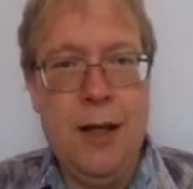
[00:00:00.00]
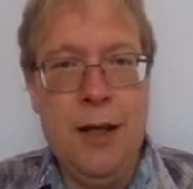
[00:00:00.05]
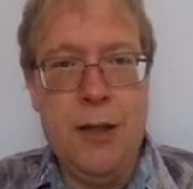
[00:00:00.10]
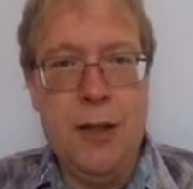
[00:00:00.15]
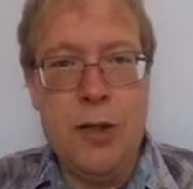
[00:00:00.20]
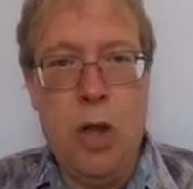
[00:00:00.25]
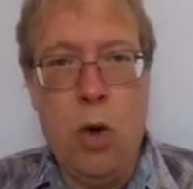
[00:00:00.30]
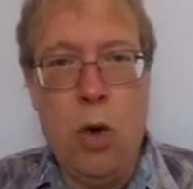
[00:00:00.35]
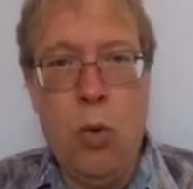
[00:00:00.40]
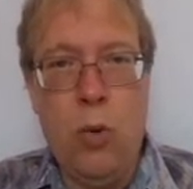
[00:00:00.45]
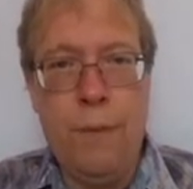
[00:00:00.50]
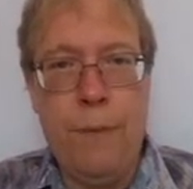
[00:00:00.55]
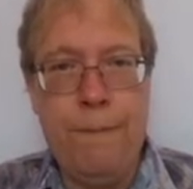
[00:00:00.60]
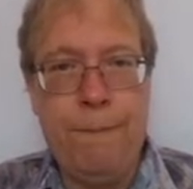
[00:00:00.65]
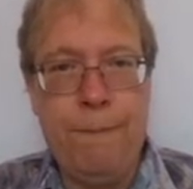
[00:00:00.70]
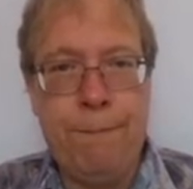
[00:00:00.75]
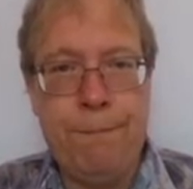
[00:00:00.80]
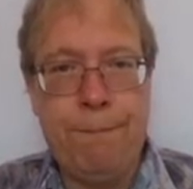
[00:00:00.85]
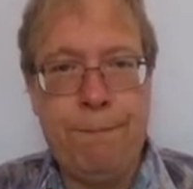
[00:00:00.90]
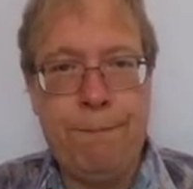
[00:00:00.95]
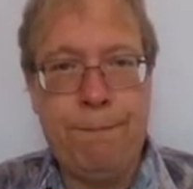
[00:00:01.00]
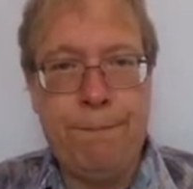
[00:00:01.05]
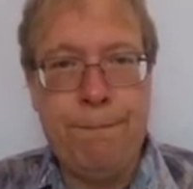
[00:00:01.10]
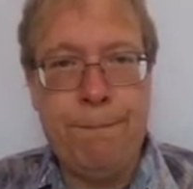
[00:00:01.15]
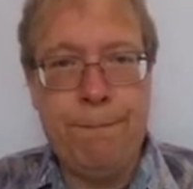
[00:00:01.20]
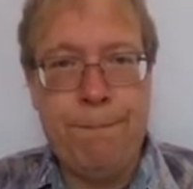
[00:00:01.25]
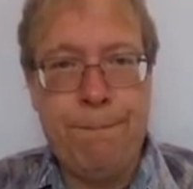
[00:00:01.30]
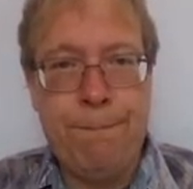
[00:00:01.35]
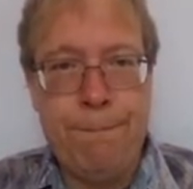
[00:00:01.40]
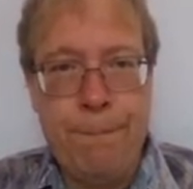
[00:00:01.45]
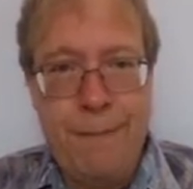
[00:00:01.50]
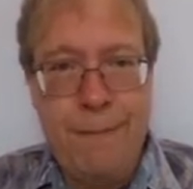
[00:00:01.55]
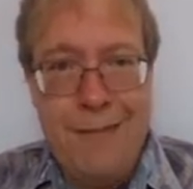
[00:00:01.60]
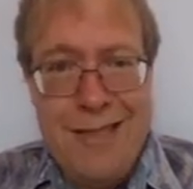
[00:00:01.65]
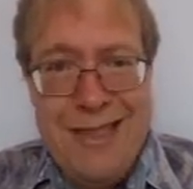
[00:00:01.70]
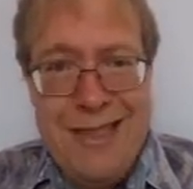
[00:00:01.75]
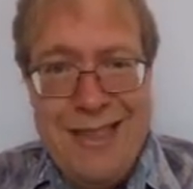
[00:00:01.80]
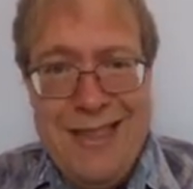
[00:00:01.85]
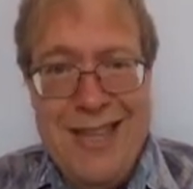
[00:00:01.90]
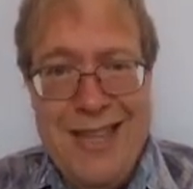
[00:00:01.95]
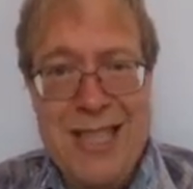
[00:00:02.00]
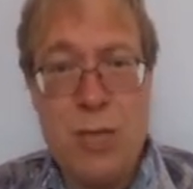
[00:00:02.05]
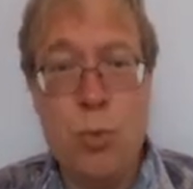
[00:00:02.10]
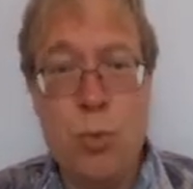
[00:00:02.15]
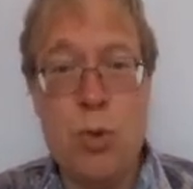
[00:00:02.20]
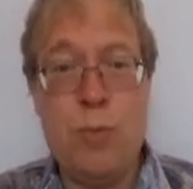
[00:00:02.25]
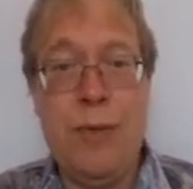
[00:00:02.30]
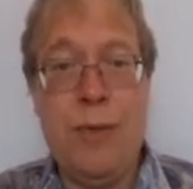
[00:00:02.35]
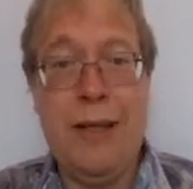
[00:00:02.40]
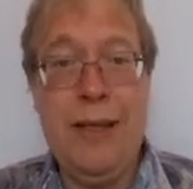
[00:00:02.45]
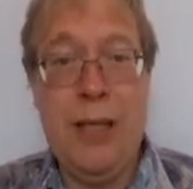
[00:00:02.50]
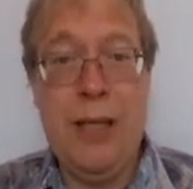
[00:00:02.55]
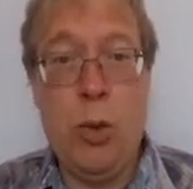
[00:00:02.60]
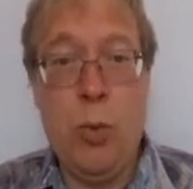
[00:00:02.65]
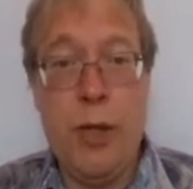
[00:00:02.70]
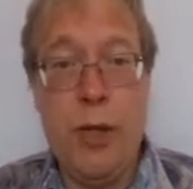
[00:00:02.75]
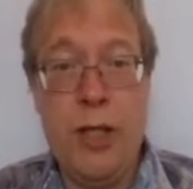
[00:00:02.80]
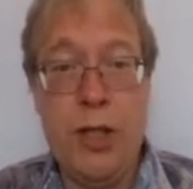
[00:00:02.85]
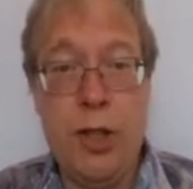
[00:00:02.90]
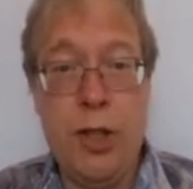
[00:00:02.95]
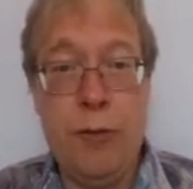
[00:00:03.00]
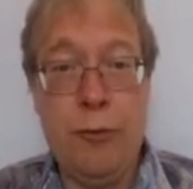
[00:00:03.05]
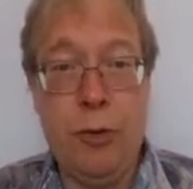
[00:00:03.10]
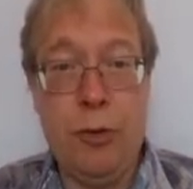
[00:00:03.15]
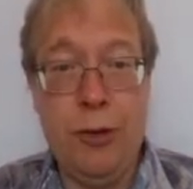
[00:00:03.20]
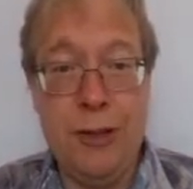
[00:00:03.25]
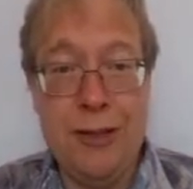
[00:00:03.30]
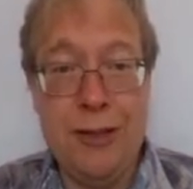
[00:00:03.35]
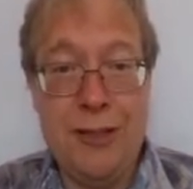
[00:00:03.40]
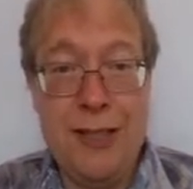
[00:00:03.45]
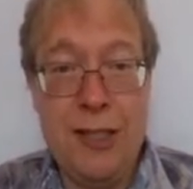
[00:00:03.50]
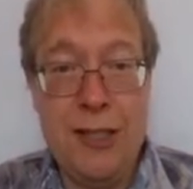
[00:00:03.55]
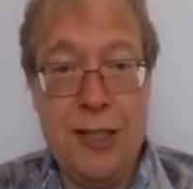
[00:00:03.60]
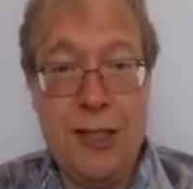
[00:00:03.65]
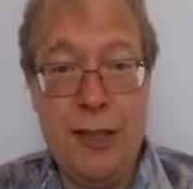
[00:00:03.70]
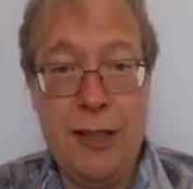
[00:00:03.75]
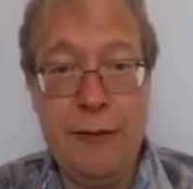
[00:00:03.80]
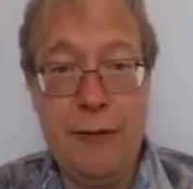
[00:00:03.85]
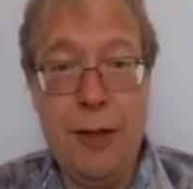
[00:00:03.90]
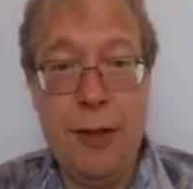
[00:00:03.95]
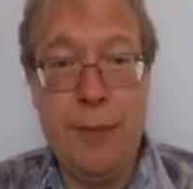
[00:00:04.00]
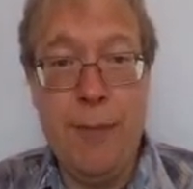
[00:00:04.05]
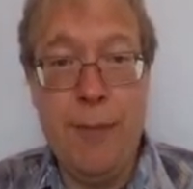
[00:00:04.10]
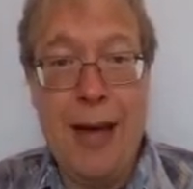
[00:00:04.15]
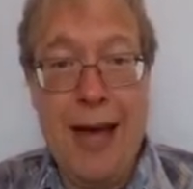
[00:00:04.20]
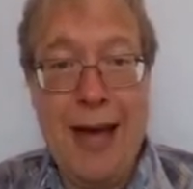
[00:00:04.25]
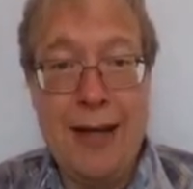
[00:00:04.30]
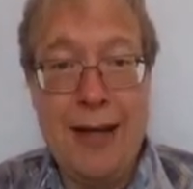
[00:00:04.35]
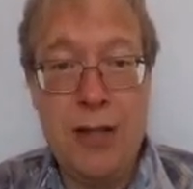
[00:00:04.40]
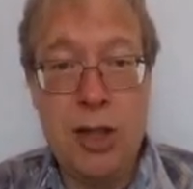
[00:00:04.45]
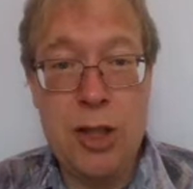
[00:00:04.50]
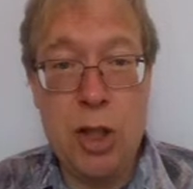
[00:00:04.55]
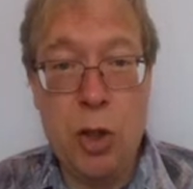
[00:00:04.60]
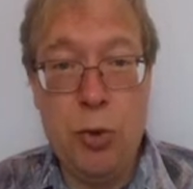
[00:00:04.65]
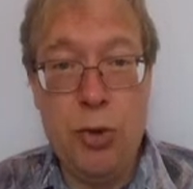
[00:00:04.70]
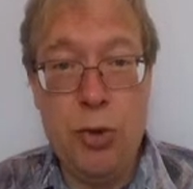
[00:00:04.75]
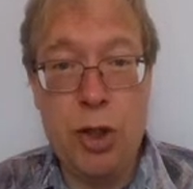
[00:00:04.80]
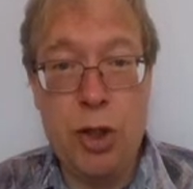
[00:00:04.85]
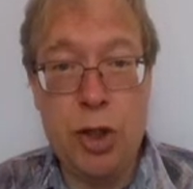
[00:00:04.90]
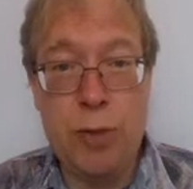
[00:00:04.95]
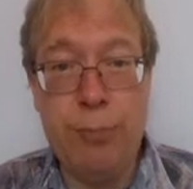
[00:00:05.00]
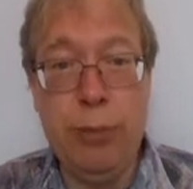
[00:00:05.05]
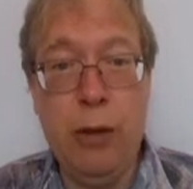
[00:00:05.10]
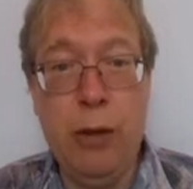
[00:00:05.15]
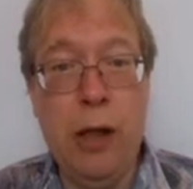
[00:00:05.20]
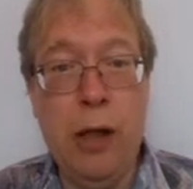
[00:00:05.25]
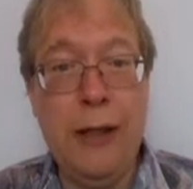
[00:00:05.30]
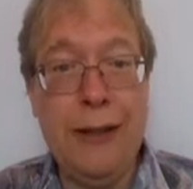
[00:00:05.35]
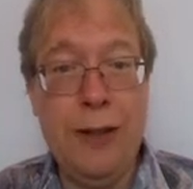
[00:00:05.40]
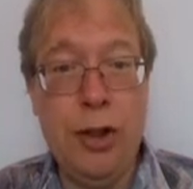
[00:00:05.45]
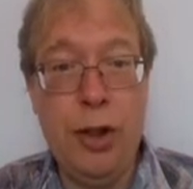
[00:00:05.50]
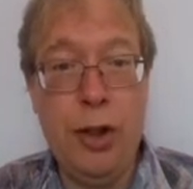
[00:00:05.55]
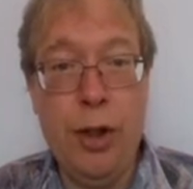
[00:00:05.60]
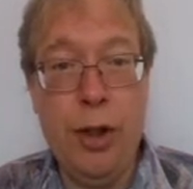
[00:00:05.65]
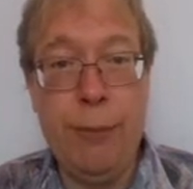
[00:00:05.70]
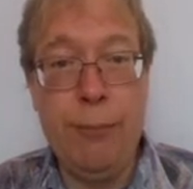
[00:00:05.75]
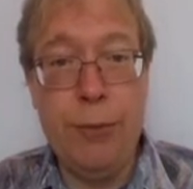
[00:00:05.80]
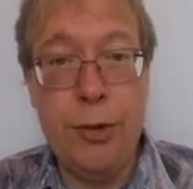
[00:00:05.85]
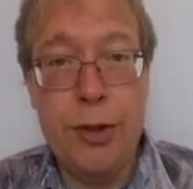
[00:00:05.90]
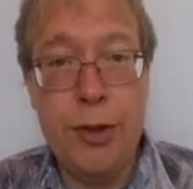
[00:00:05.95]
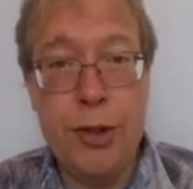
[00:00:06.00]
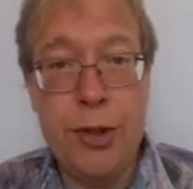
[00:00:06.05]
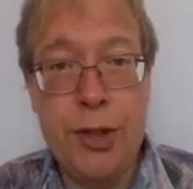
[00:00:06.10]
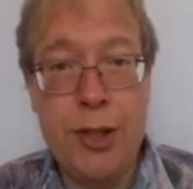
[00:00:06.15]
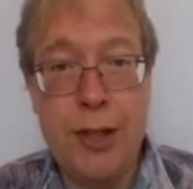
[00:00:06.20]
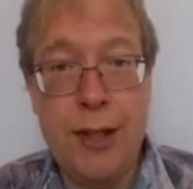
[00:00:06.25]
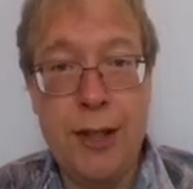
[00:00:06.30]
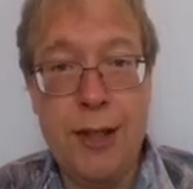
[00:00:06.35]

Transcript: So this was my equation for elasticity of demand. So just plug in the numbers.